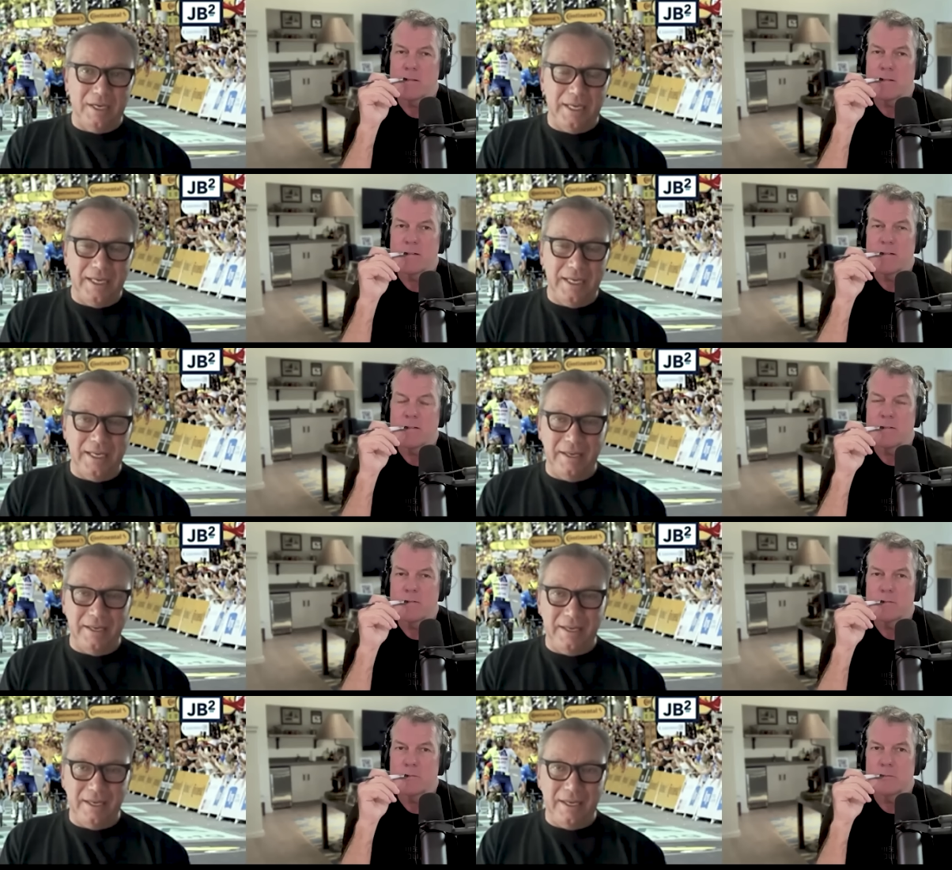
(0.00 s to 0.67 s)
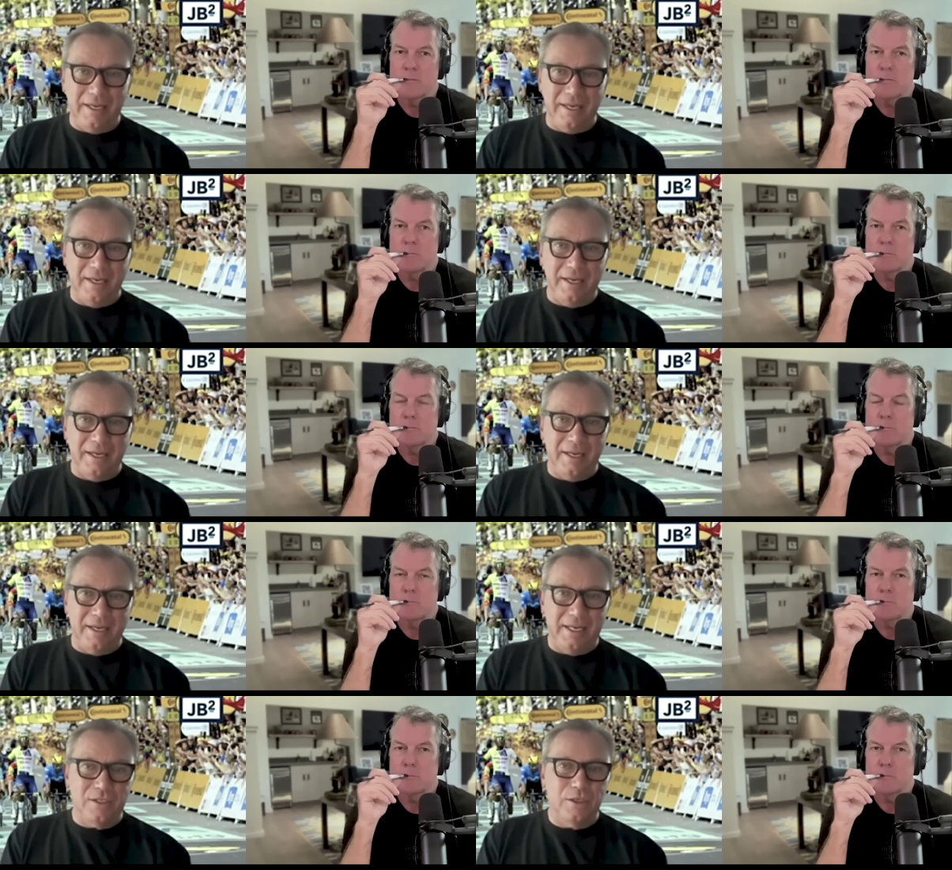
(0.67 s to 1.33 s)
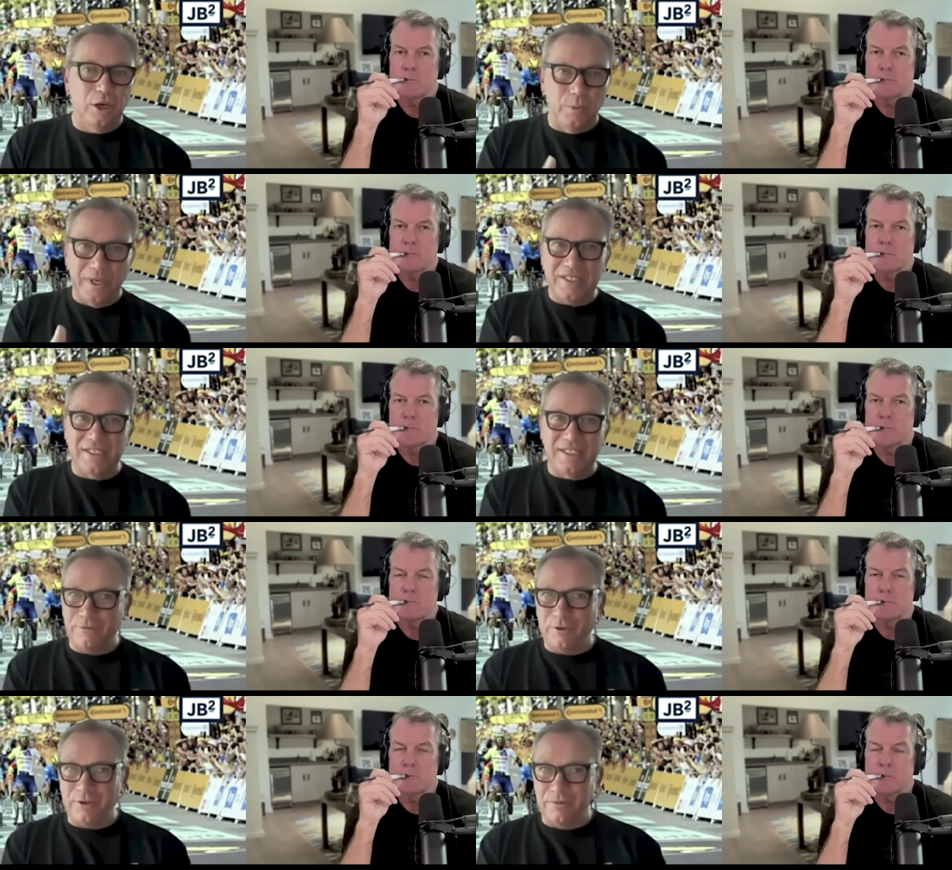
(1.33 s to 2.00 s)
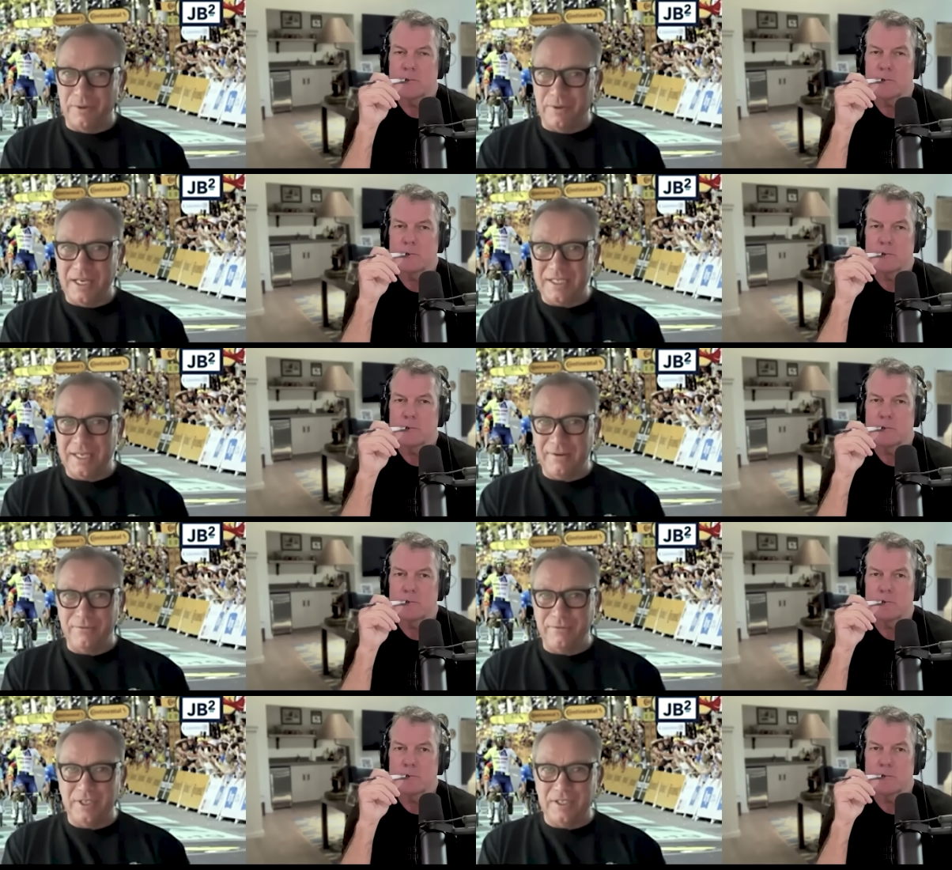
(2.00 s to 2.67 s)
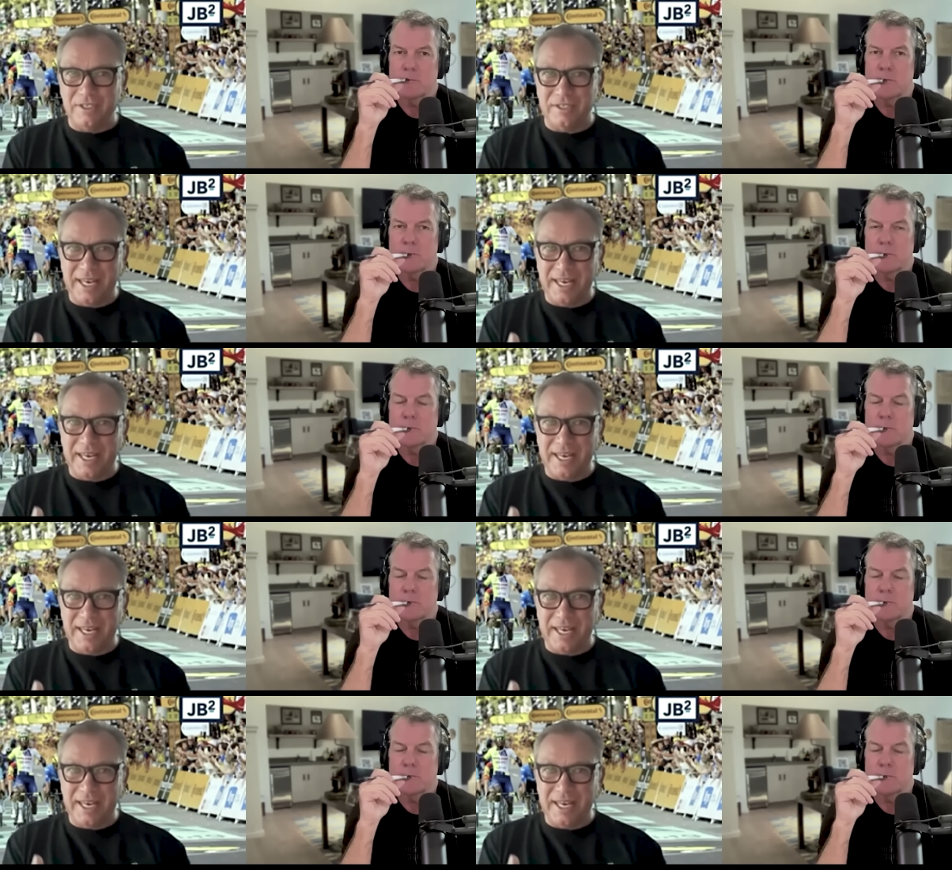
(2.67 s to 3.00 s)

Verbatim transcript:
Speaker 1: it, it's always different race if the stage